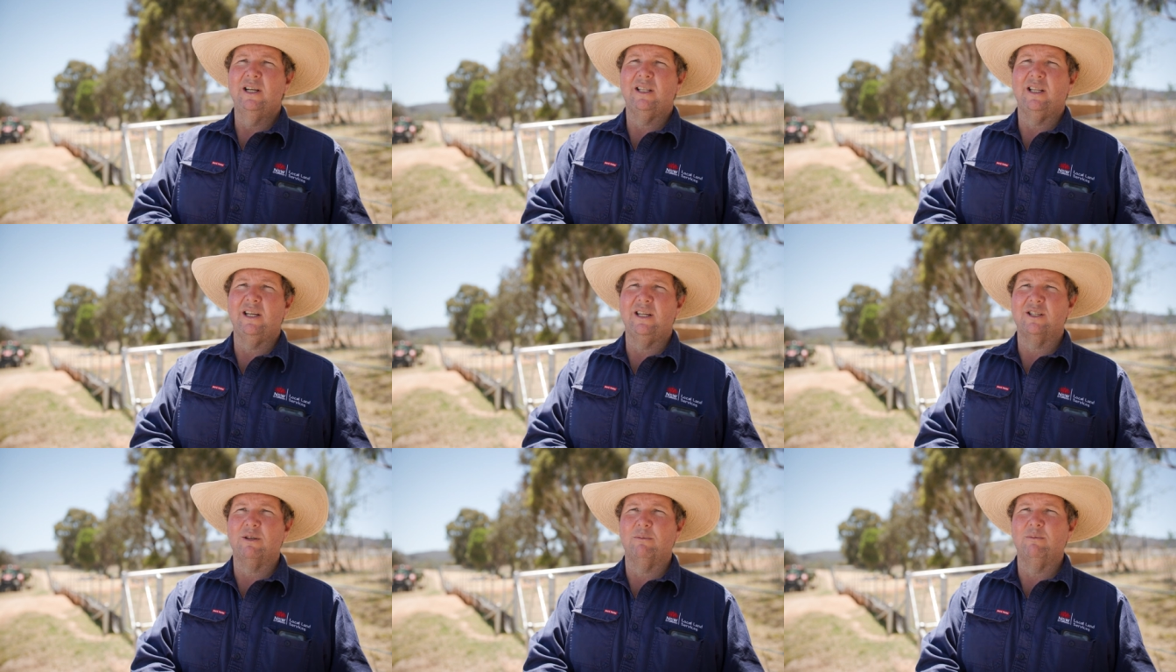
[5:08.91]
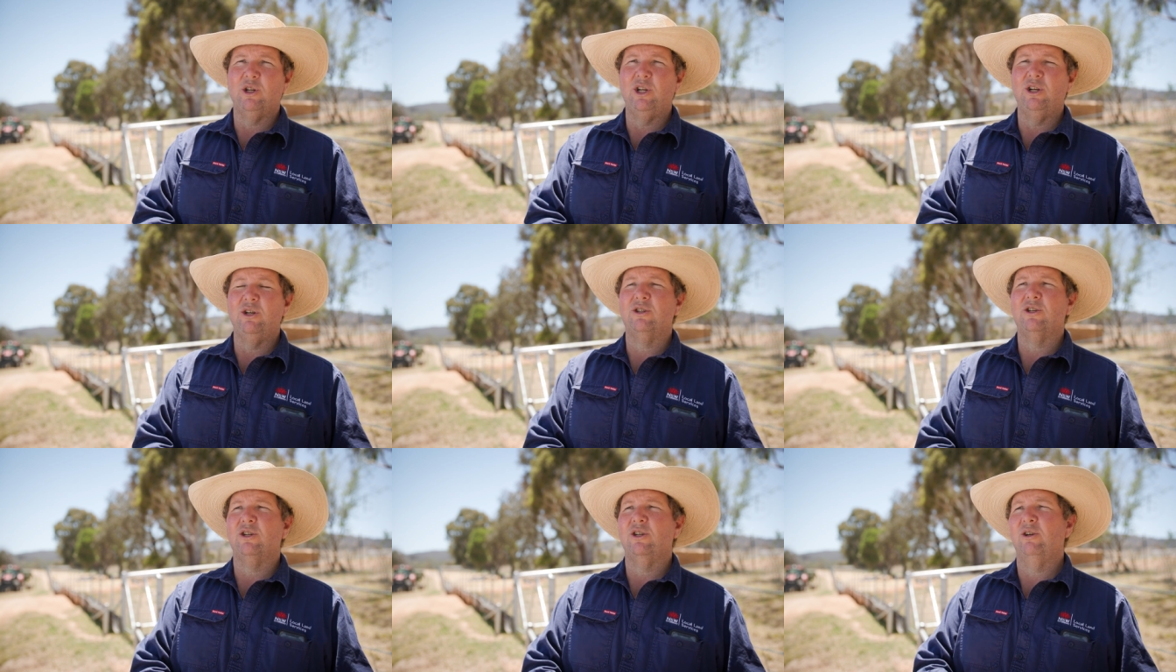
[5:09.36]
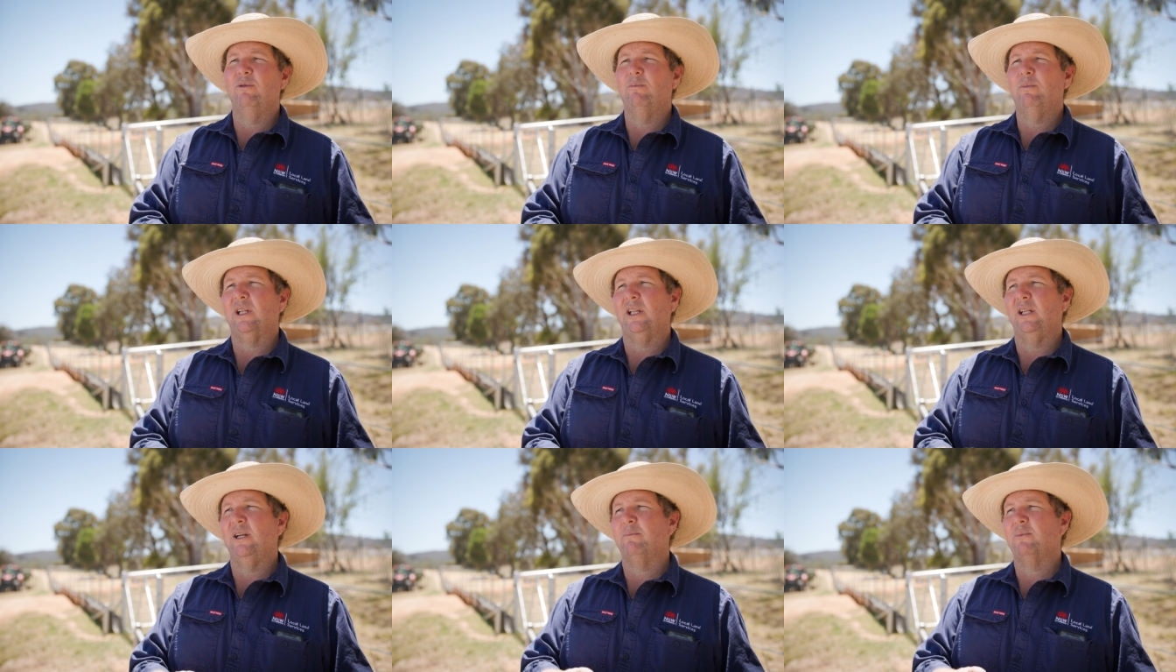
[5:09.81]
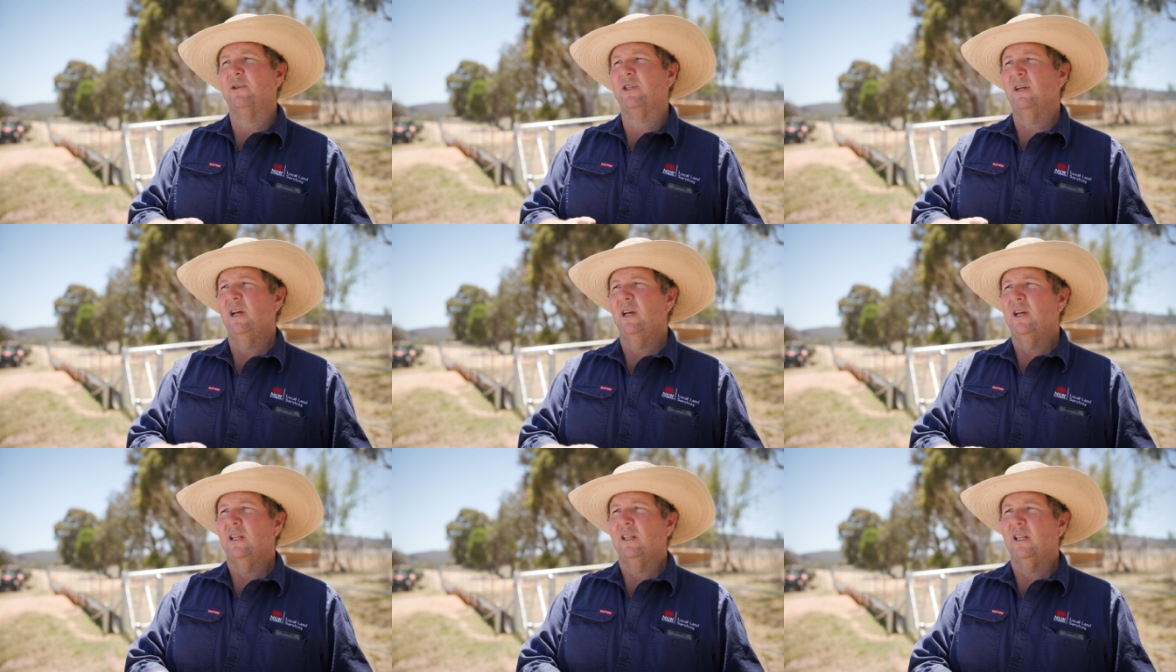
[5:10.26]
There's some YouTube clips.
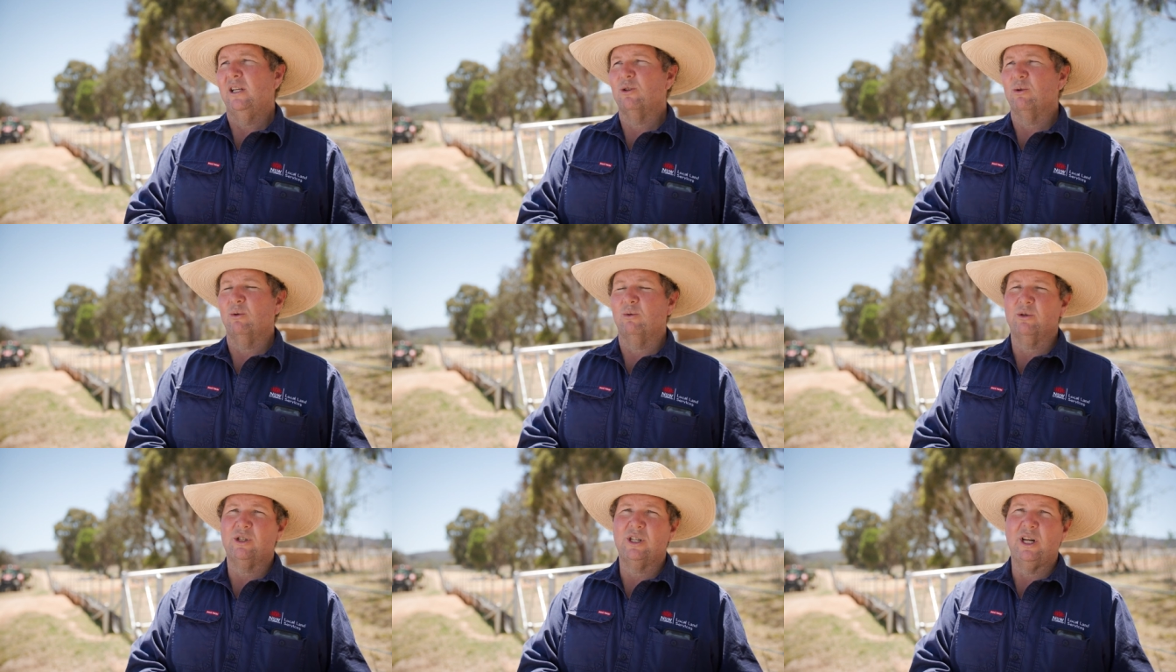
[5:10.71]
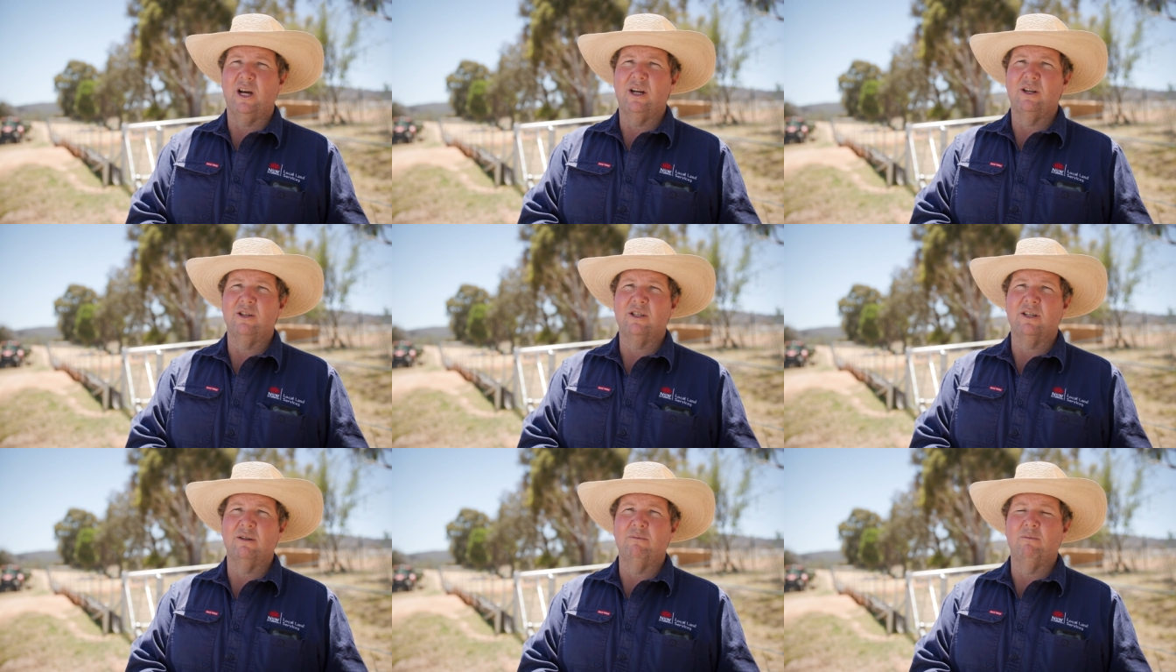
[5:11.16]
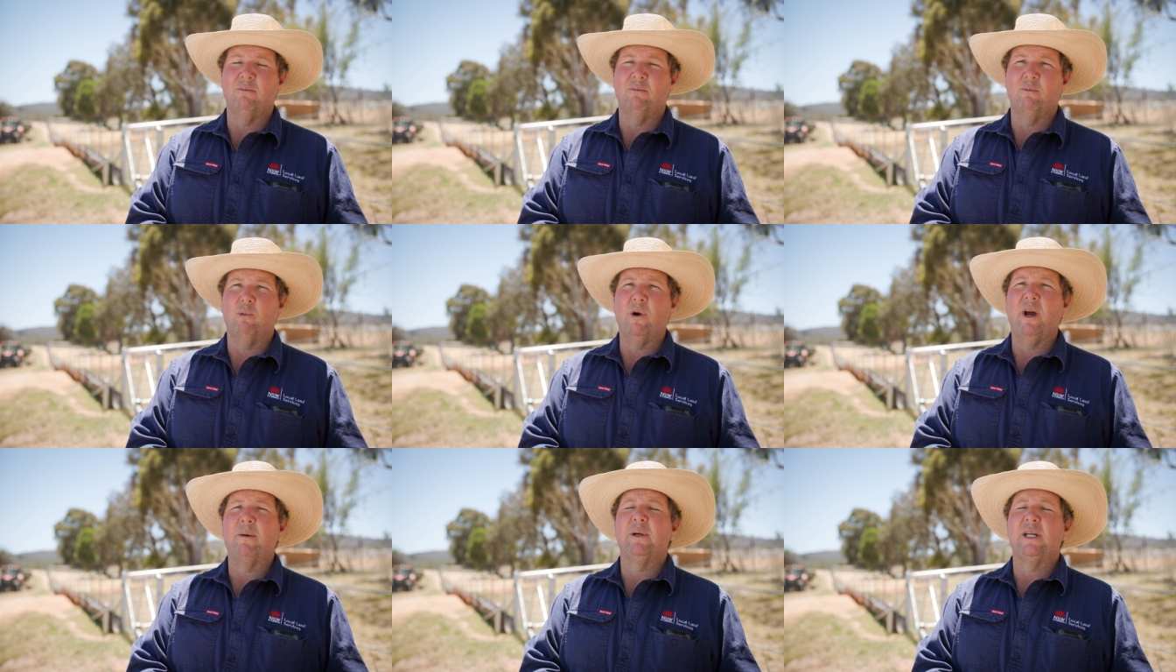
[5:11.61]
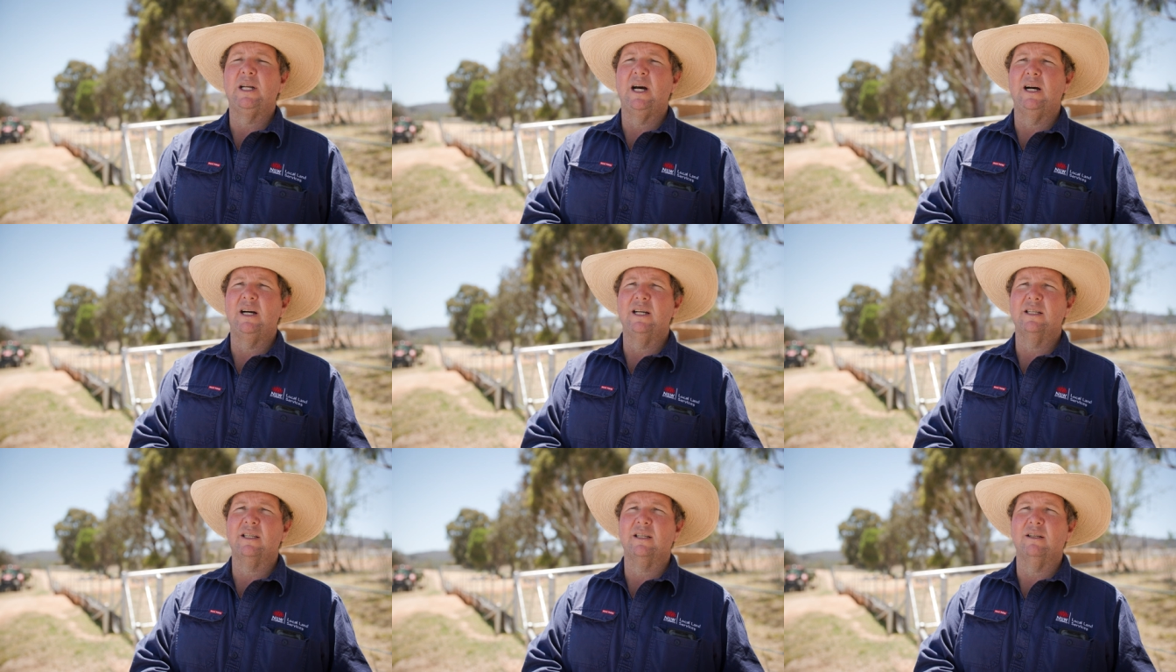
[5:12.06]
There's also some
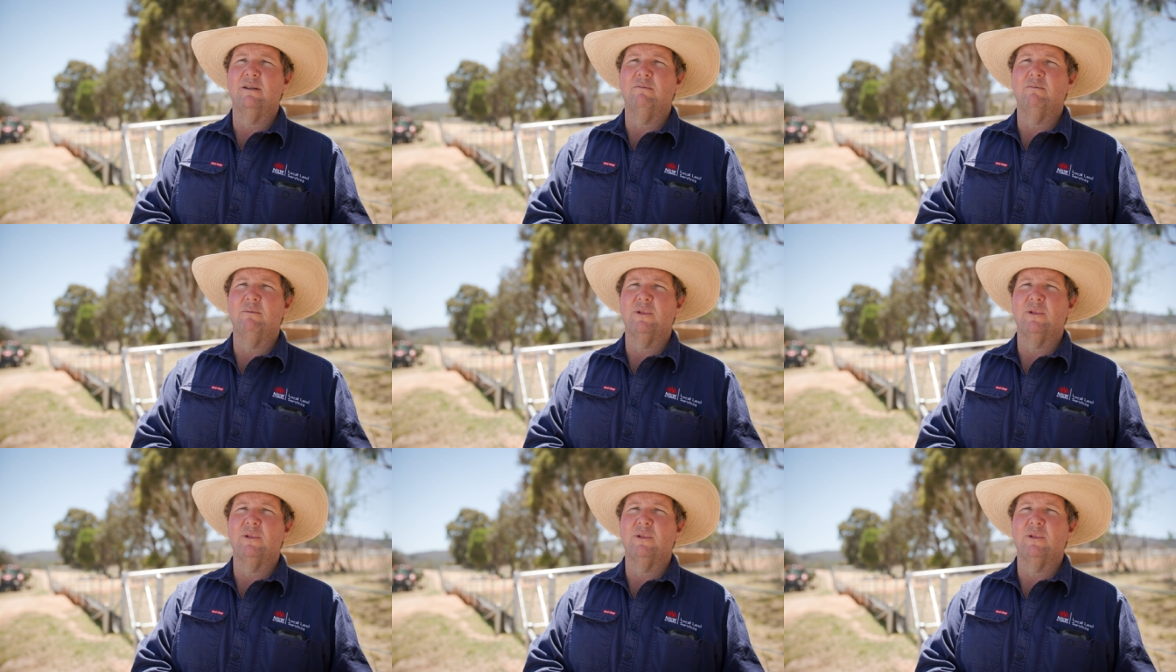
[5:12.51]
webinars that